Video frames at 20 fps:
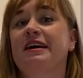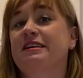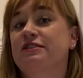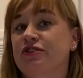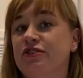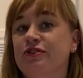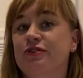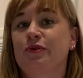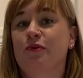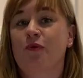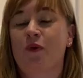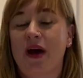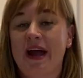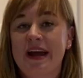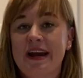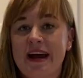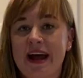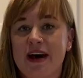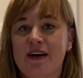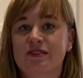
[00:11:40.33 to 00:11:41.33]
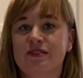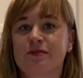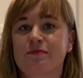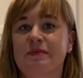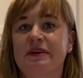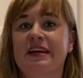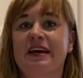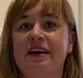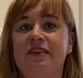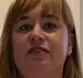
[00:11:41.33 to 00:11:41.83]
entered the White House and
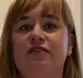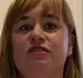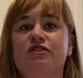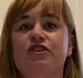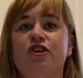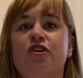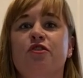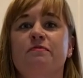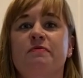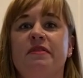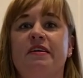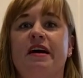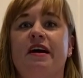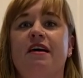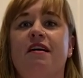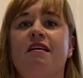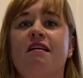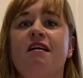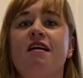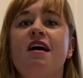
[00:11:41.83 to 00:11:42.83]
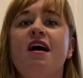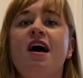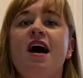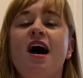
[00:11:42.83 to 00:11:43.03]
began their term there.